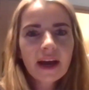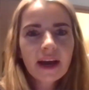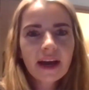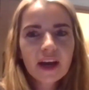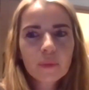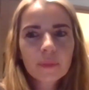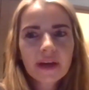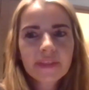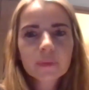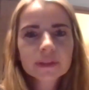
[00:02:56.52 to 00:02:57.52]
I
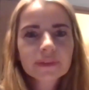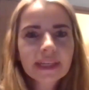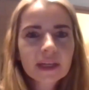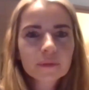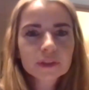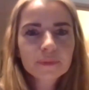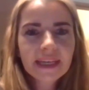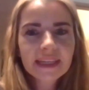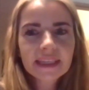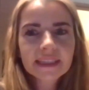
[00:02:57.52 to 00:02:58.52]
think what's really helped
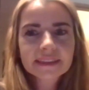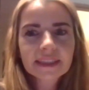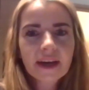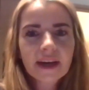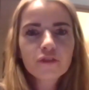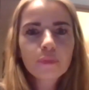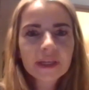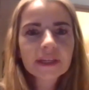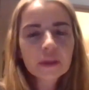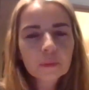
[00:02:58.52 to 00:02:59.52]
me is that I've
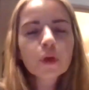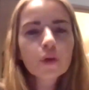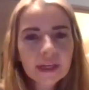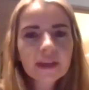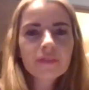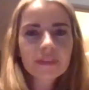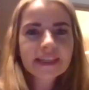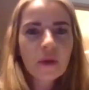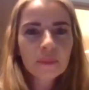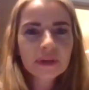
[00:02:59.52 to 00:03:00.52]
been an employee of this
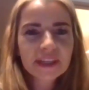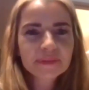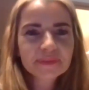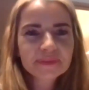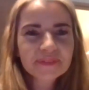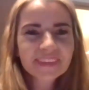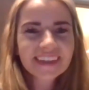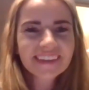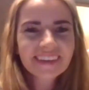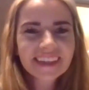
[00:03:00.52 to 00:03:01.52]
company,
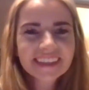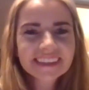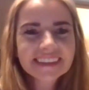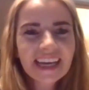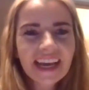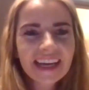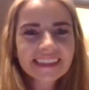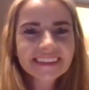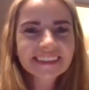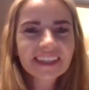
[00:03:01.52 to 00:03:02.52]
right?
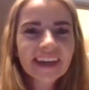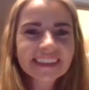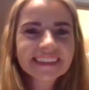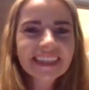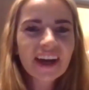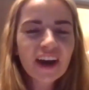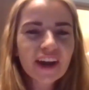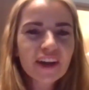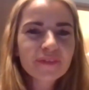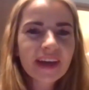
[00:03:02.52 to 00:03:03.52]
And I said
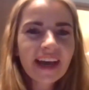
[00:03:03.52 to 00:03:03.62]
I'm